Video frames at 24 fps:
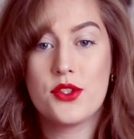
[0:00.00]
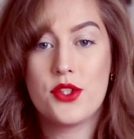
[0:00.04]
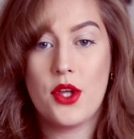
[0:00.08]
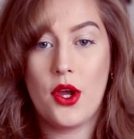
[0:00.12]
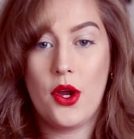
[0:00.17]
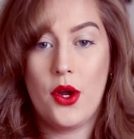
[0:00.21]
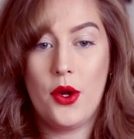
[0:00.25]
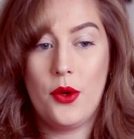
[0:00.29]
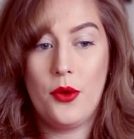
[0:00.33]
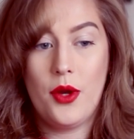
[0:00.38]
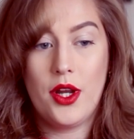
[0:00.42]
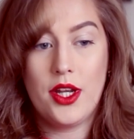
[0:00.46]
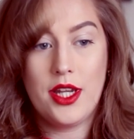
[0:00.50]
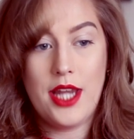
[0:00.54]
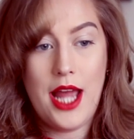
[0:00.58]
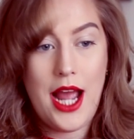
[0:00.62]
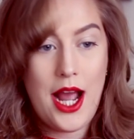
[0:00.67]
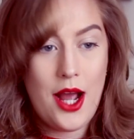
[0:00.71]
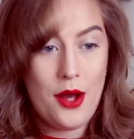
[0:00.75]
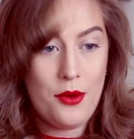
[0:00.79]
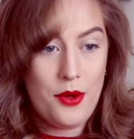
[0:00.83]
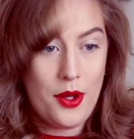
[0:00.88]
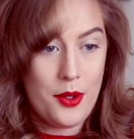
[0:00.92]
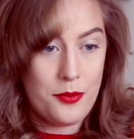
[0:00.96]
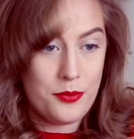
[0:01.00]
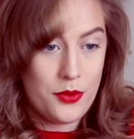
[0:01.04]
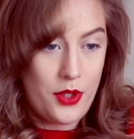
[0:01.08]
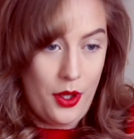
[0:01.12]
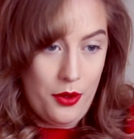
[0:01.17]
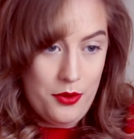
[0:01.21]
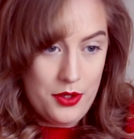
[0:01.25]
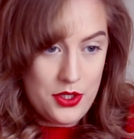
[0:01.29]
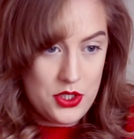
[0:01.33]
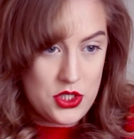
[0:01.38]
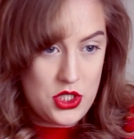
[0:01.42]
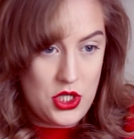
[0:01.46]
So now I'm
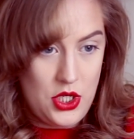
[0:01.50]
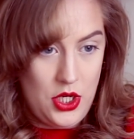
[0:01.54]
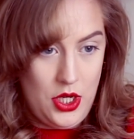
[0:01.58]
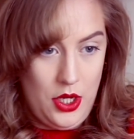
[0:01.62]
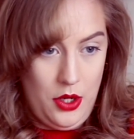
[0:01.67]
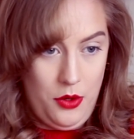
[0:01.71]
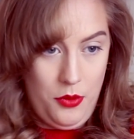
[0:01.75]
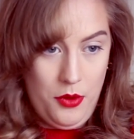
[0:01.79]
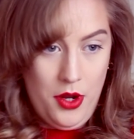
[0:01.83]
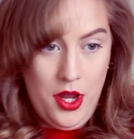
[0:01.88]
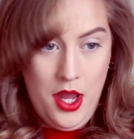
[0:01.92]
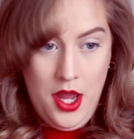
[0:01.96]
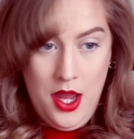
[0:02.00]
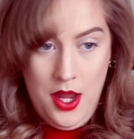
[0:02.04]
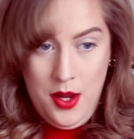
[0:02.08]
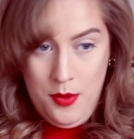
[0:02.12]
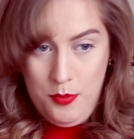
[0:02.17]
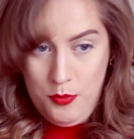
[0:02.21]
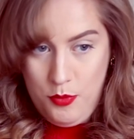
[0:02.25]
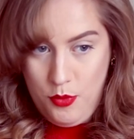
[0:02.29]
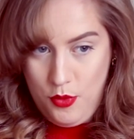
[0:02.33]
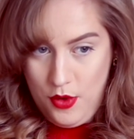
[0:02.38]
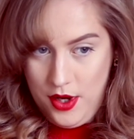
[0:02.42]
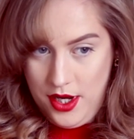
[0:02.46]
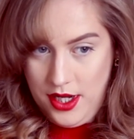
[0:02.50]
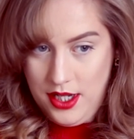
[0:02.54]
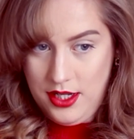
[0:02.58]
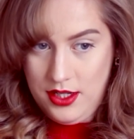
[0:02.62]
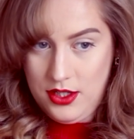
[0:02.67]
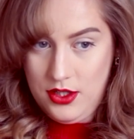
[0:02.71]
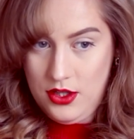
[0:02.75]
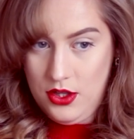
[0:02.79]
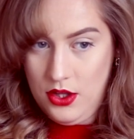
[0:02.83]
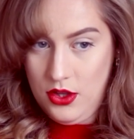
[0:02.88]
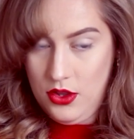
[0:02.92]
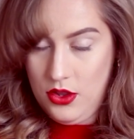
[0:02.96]
going to
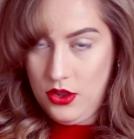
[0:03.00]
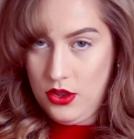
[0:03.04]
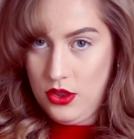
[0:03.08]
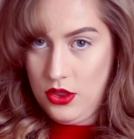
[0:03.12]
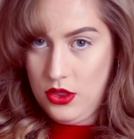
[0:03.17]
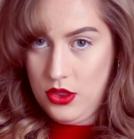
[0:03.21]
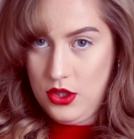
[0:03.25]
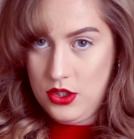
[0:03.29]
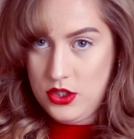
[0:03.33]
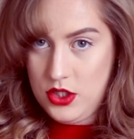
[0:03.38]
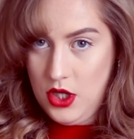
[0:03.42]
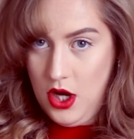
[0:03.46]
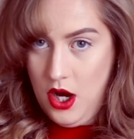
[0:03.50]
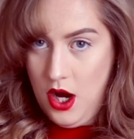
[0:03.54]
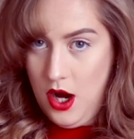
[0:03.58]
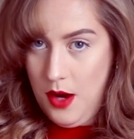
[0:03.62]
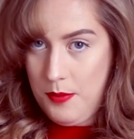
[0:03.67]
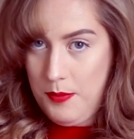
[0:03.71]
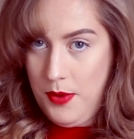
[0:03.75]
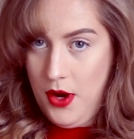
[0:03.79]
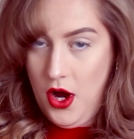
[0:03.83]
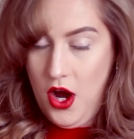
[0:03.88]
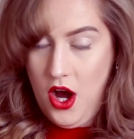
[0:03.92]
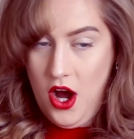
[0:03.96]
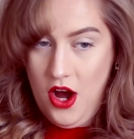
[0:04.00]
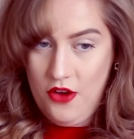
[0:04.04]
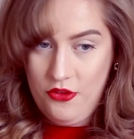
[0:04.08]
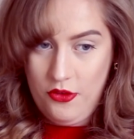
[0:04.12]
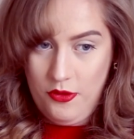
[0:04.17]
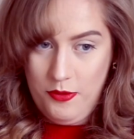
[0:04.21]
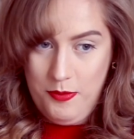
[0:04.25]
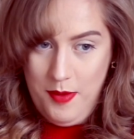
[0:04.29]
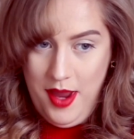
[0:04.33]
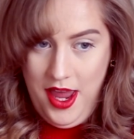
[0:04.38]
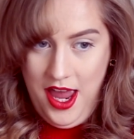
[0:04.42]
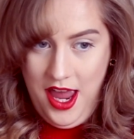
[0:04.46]
bring the top half
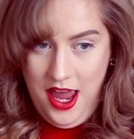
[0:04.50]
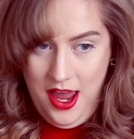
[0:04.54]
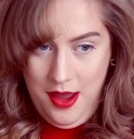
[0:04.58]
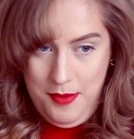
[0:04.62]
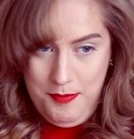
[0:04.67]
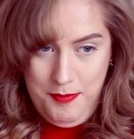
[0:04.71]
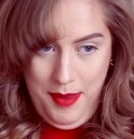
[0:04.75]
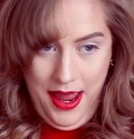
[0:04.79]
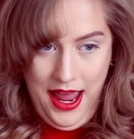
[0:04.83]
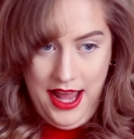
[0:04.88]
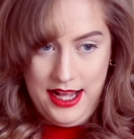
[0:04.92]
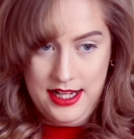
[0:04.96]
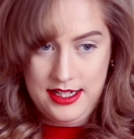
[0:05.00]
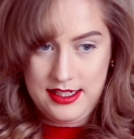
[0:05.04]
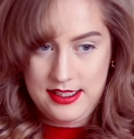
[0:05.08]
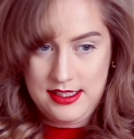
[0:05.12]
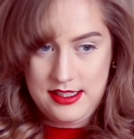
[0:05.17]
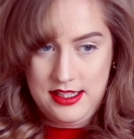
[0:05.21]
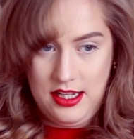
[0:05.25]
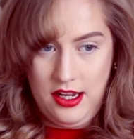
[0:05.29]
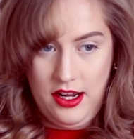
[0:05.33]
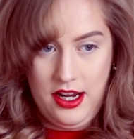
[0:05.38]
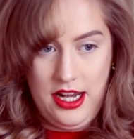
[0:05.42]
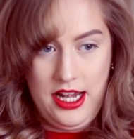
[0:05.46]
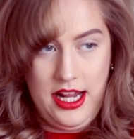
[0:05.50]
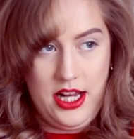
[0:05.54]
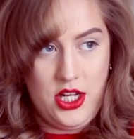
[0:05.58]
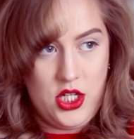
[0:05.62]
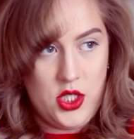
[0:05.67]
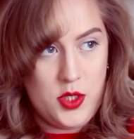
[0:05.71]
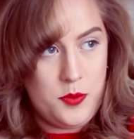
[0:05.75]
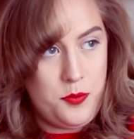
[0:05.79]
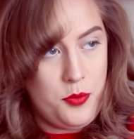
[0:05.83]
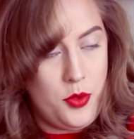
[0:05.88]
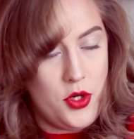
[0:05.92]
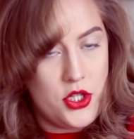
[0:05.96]
of my hair back slightly,
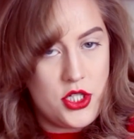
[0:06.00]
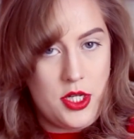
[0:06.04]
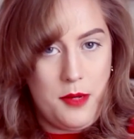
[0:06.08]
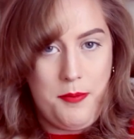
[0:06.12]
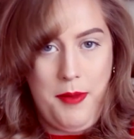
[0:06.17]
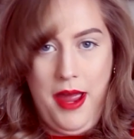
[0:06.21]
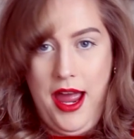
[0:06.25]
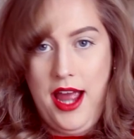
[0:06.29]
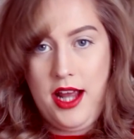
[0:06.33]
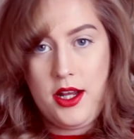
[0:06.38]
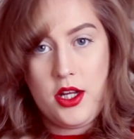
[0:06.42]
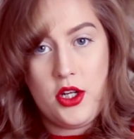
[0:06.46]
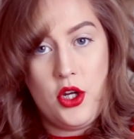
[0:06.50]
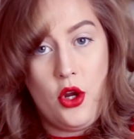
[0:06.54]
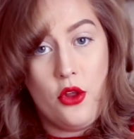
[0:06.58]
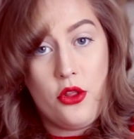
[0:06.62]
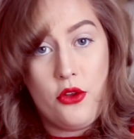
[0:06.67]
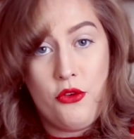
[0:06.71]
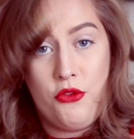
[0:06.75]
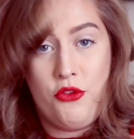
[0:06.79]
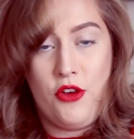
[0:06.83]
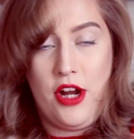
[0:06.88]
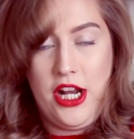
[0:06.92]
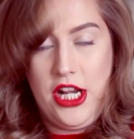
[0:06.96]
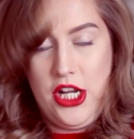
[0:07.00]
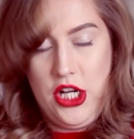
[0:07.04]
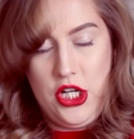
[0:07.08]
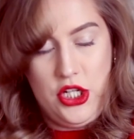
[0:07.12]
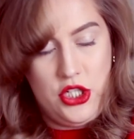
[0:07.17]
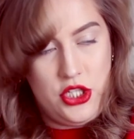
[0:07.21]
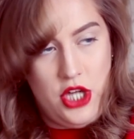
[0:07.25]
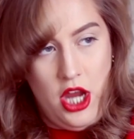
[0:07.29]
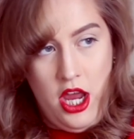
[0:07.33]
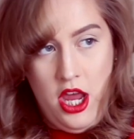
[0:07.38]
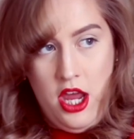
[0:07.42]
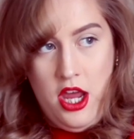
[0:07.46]
just brush it back, not the
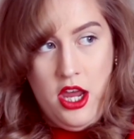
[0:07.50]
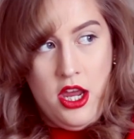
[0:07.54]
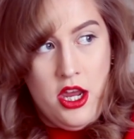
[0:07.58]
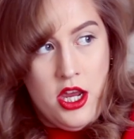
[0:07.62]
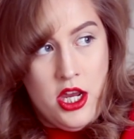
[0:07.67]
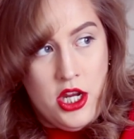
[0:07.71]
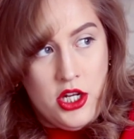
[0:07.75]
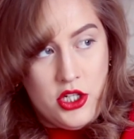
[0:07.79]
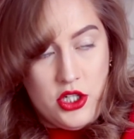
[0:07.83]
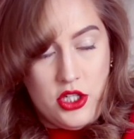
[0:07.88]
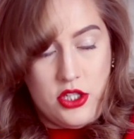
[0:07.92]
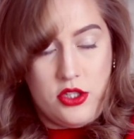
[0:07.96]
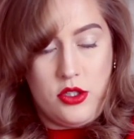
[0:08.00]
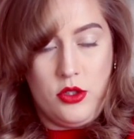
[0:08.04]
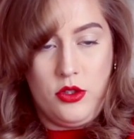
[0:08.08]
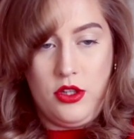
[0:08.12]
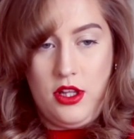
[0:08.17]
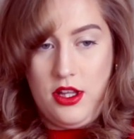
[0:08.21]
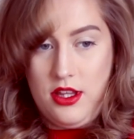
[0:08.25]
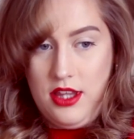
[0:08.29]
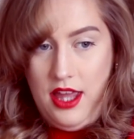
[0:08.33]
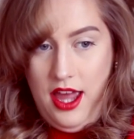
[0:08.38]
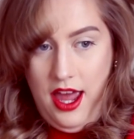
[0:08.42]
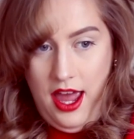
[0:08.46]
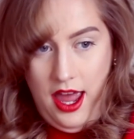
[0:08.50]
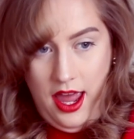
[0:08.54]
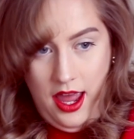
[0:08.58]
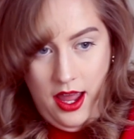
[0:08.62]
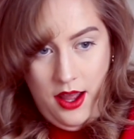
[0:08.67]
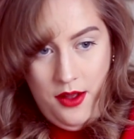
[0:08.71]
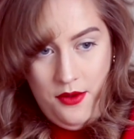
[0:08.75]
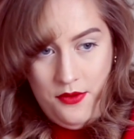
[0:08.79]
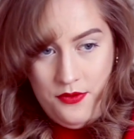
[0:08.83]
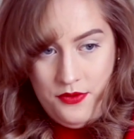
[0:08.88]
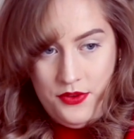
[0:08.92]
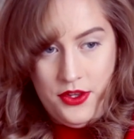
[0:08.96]
fringe, just all the other
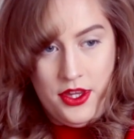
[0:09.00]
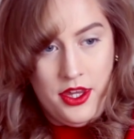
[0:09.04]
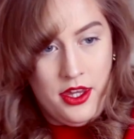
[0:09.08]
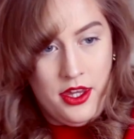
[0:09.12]
hair.